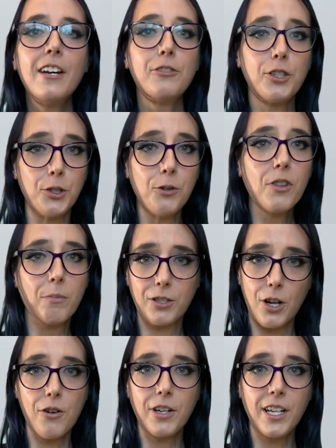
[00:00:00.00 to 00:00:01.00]
to the
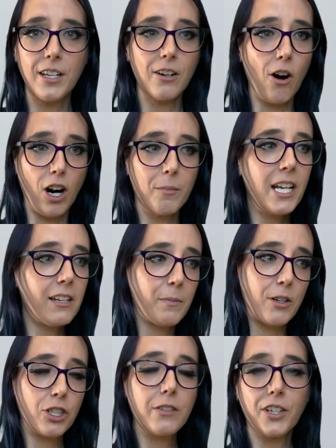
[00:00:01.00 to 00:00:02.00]
Bretonnian army,
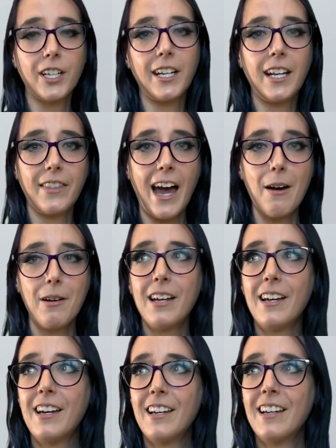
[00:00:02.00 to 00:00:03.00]
especially if you're getting
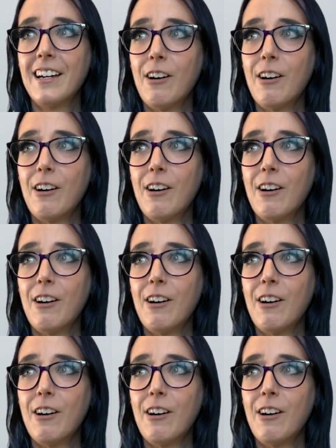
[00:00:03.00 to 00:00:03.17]
that.